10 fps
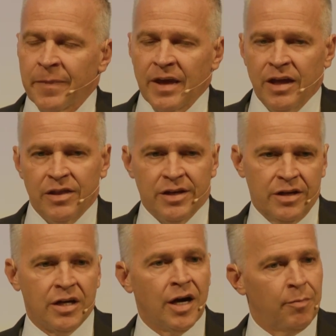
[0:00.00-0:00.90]
And then
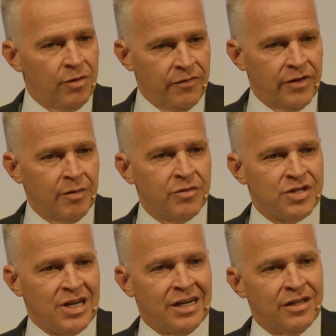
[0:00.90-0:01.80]
a couple of them
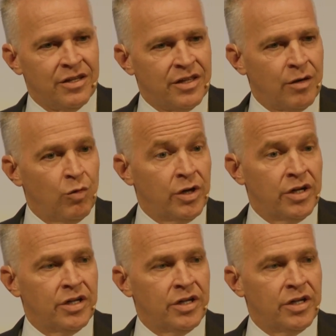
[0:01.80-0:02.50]
decided that they wanted